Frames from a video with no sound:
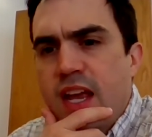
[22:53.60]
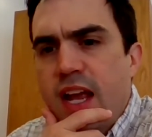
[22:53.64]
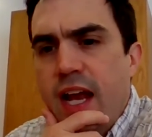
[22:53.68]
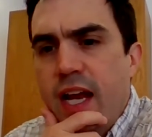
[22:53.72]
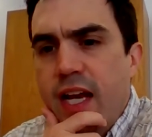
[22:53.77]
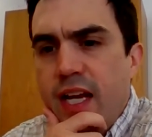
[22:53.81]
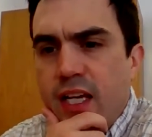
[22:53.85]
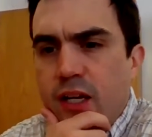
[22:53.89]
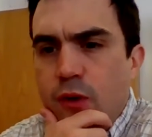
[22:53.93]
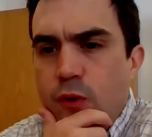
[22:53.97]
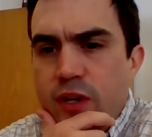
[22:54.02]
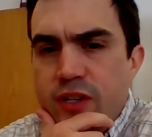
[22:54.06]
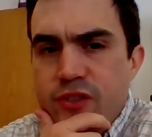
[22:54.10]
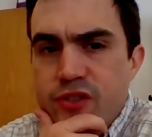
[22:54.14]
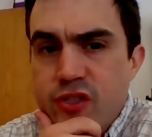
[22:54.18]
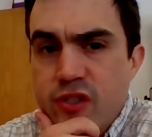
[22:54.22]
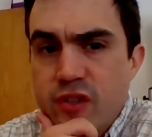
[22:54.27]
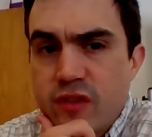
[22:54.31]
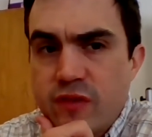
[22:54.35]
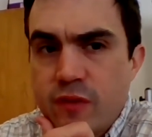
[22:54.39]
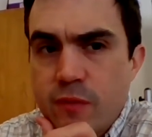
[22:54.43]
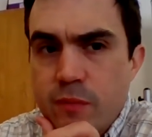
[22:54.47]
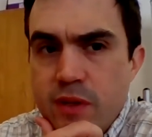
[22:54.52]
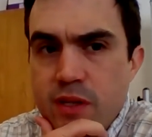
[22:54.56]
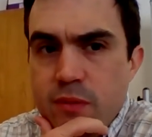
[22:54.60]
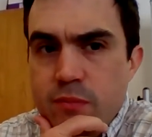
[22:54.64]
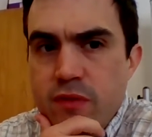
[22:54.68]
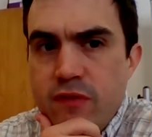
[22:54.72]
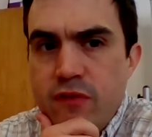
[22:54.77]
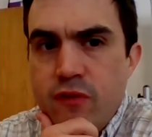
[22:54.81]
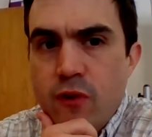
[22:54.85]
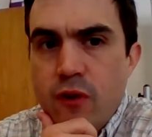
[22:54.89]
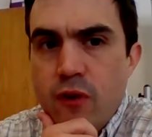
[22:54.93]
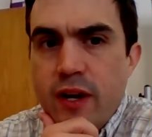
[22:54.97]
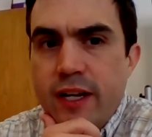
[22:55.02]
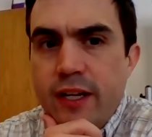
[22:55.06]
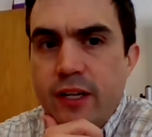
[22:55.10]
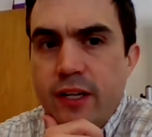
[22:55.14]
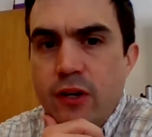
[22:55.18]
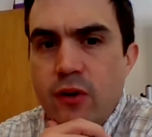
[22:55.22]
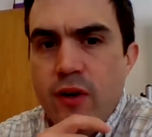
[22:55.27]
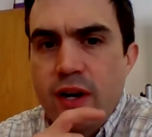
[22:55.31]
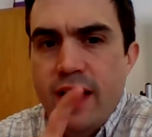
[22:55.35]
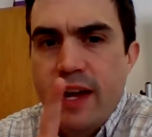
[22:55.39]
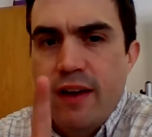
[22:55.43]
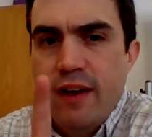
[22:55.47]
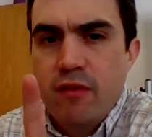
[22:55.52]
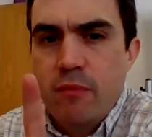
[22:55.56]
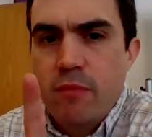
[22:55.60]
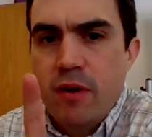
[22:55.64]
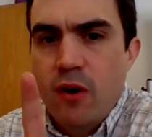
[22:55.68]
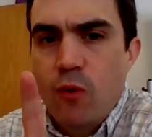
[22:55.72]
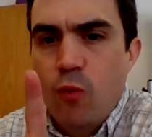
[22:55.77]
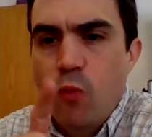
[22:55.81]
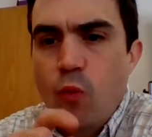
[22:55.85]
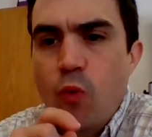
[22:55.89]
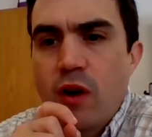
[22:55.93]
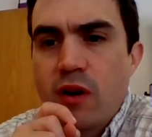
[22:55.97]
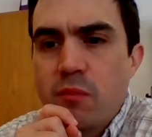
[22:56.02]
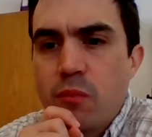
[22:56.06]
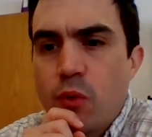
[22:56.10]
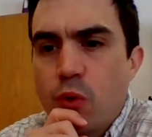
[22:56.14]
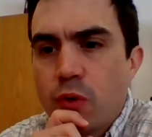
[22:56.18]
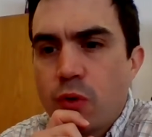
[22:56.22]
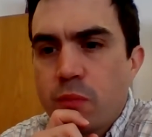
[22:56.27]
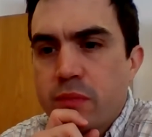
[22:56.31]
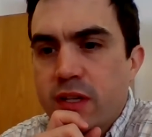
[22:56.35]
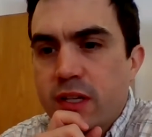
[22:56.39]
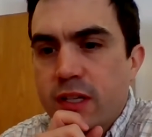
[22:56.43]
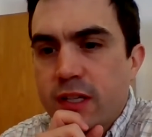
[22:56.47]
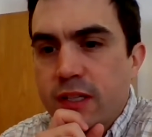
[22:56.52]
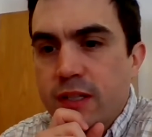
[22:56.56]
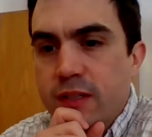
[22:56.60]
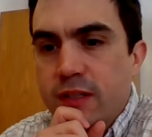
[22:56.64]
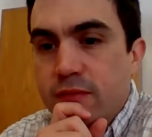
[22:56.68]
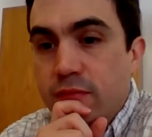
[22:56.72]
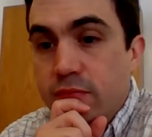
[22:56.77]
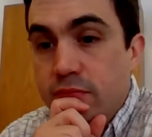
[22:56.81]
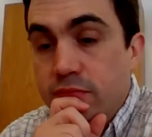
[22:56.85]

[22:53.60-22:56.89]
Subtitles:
Any questions for me before I go? I have about 1 more minute.